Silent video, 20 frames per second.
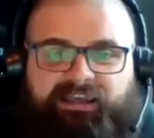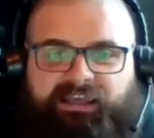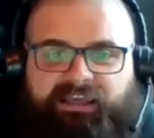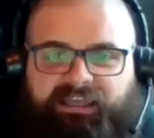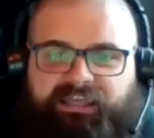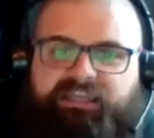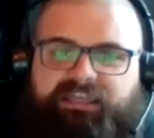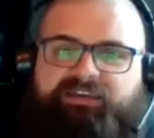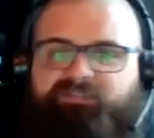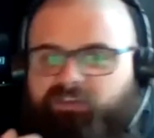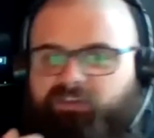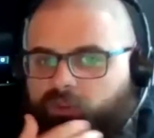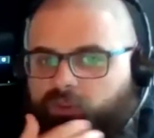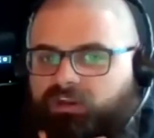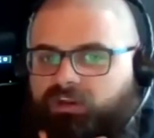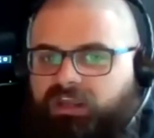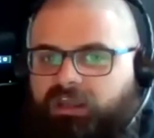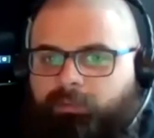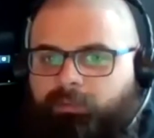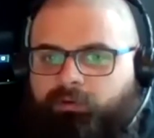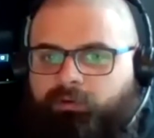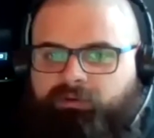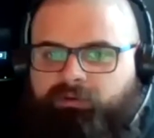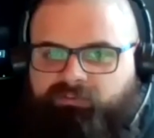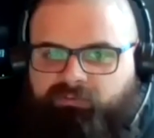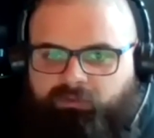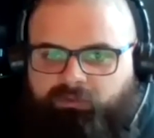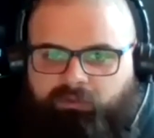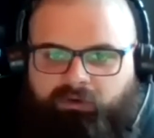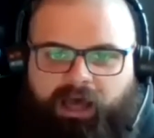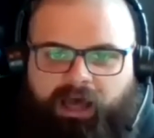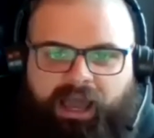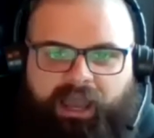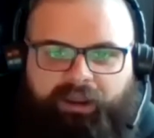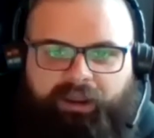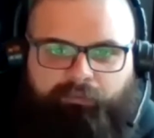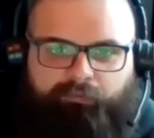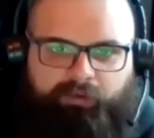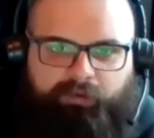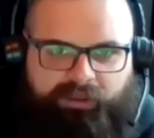even though the neighborhood is a little higher
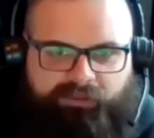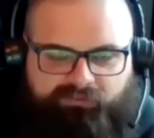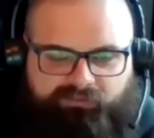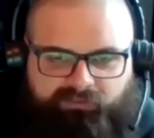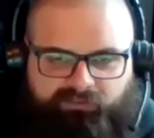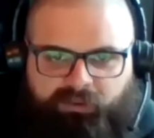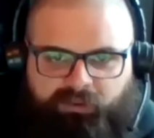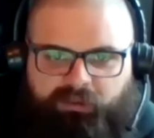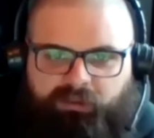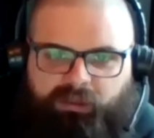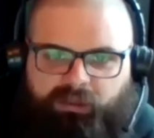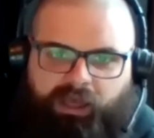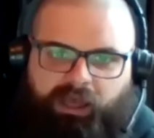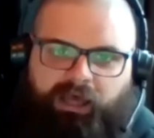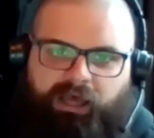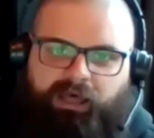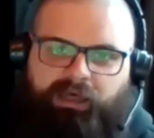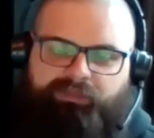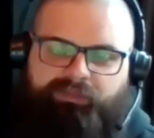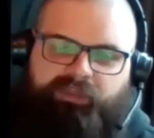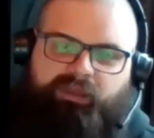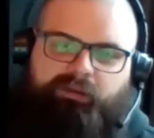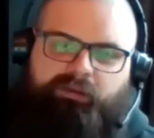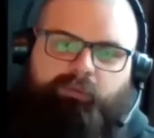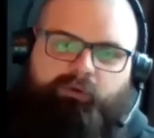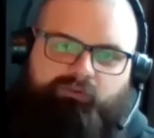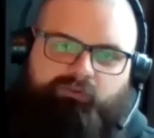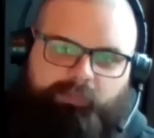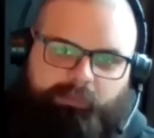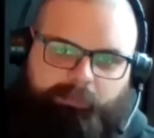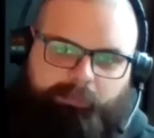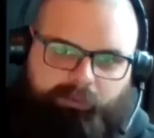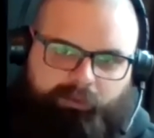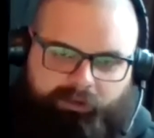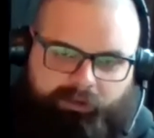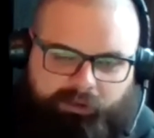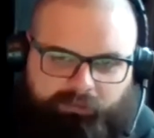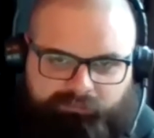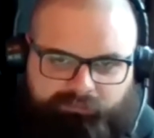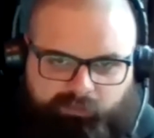risk uh, than most people are
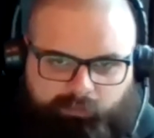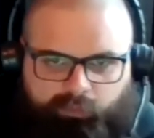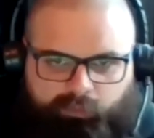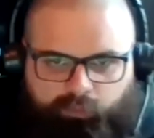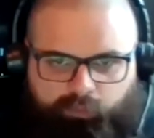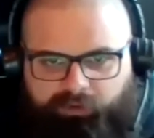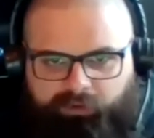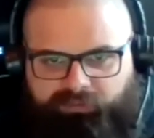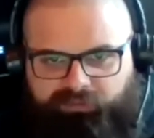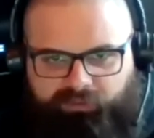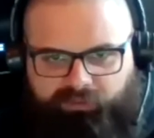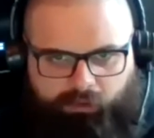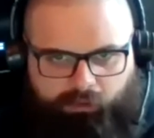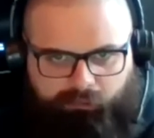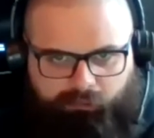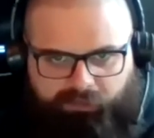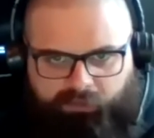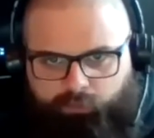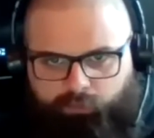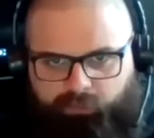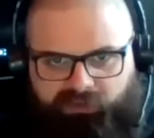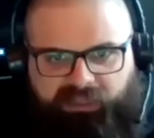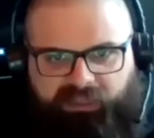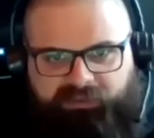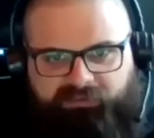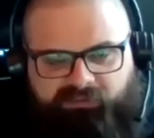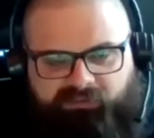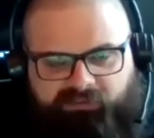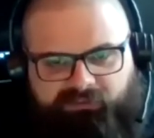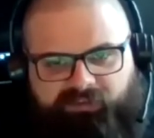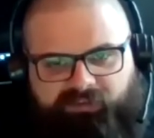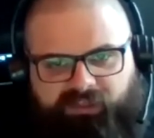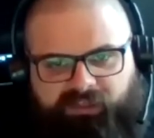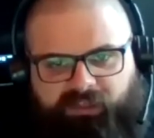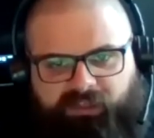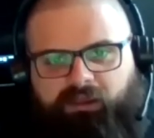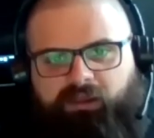comfortable with and that we'd like to see.